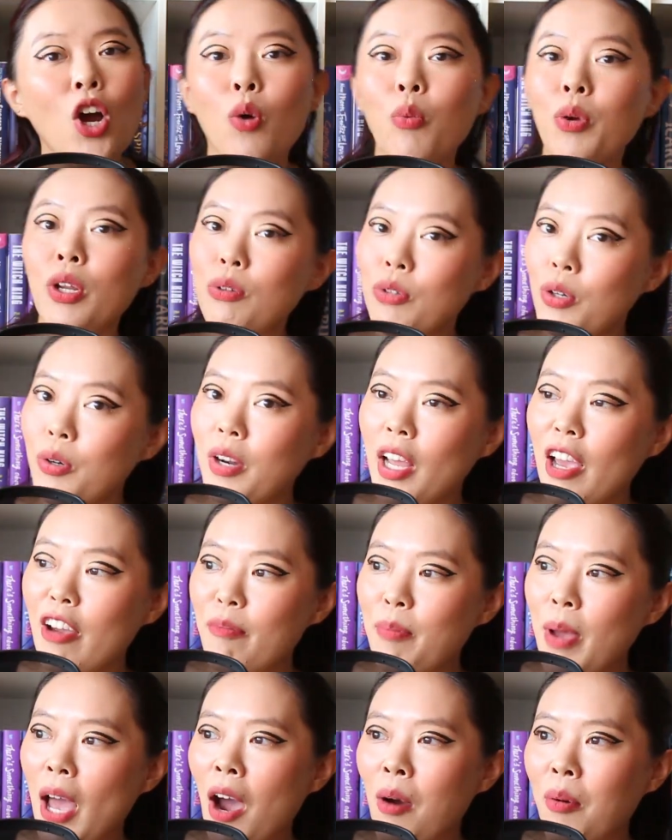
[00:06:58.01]
when you don't
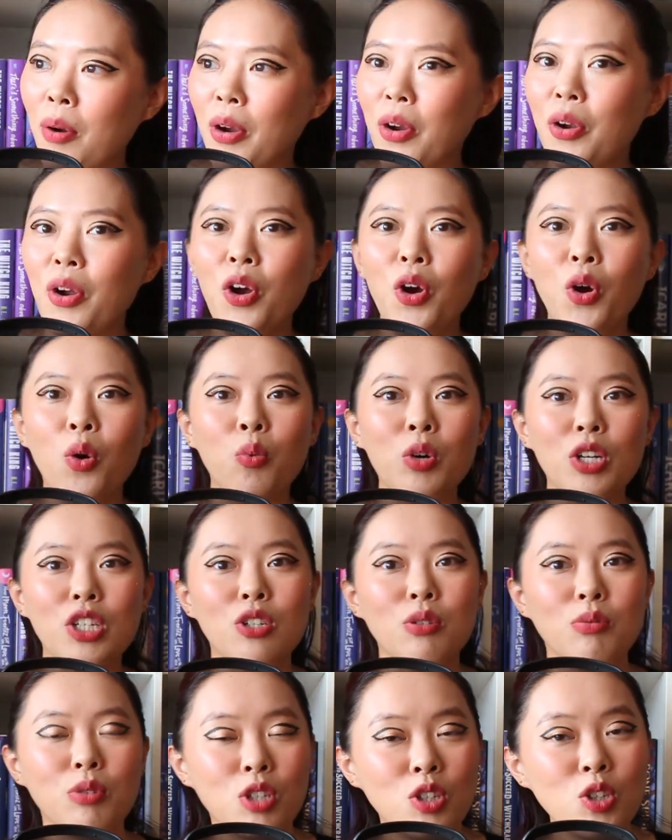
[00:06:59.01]
have power, what
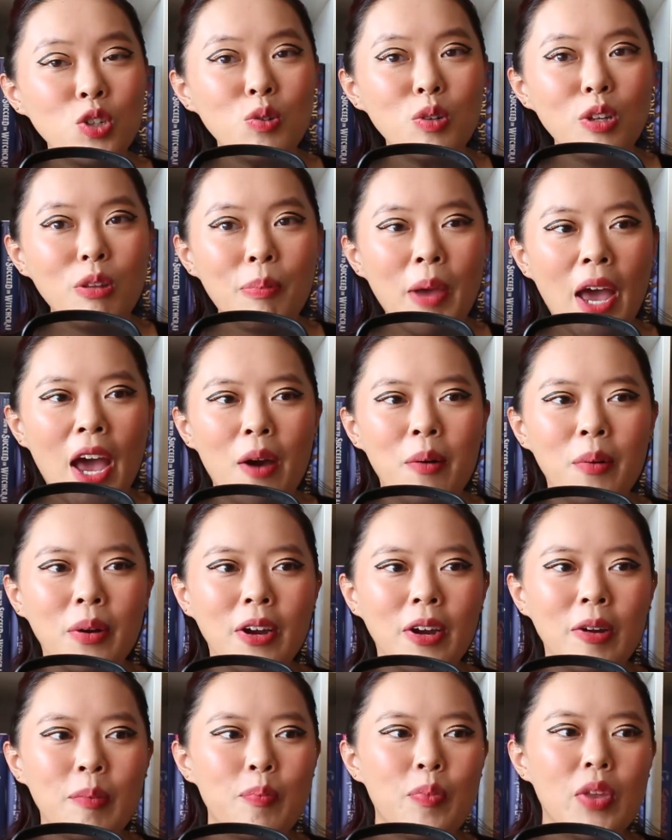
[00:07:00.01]
do we do with
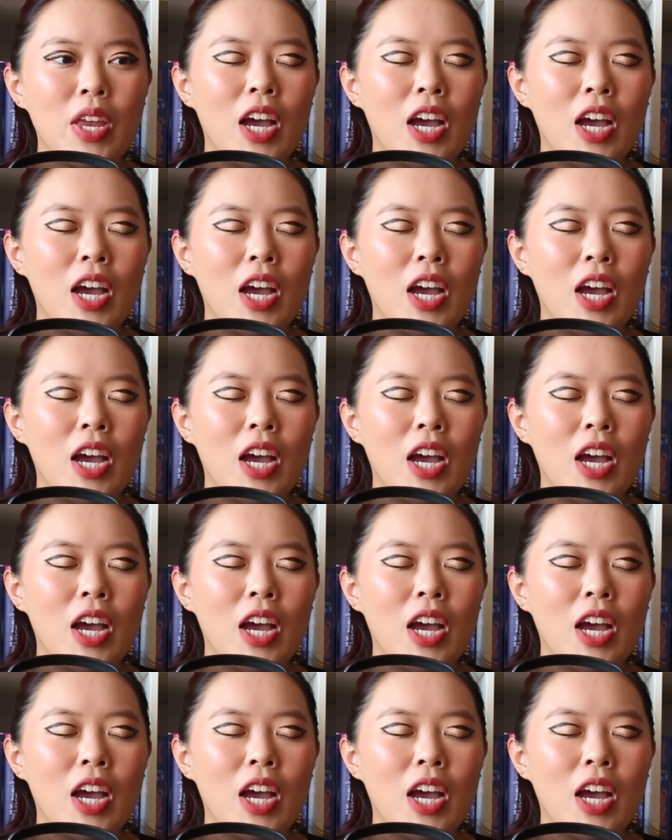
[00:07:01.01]
power.